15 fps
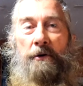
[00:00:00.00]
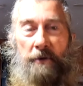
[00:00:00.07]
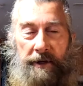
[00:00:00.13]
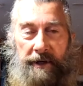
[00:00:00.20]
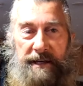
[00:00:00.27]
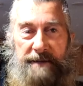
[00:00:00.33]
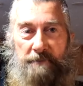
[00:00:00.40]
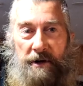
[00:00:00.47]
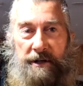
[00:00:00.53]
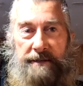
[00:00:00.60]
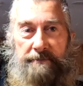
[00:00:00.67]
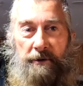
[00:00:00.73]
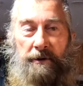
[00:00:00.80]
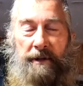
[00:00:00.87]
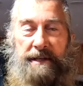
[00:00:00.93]
Well, it is
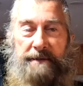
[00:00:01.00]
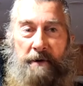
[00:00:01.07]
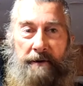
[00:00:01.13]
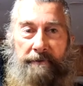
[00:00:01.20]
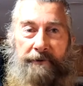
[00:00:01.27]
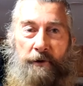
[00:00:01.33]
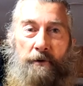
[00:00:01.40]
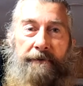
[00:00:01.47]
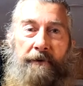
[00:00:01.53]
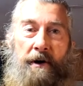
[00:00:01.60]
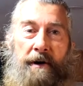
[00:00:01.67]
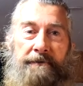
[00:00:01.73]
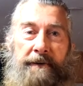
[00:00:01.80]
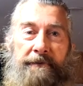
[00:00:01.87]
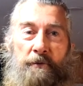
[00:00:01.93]
possible. There's about four or
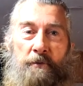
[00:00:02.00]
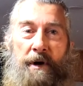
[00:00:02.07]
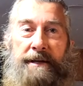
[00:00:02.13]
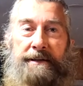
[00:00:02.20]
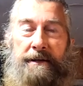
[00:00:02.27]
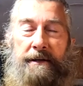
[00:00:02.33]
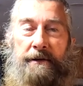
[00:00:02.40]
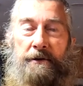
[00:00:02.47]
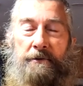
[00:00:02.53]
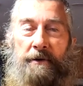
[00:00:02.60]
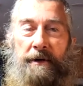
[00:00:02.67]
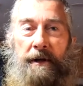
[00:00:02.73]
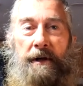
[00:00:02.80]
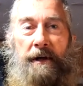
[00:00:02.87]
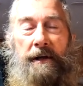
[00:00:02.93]
five different ways you can do
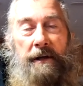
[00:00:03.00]
it.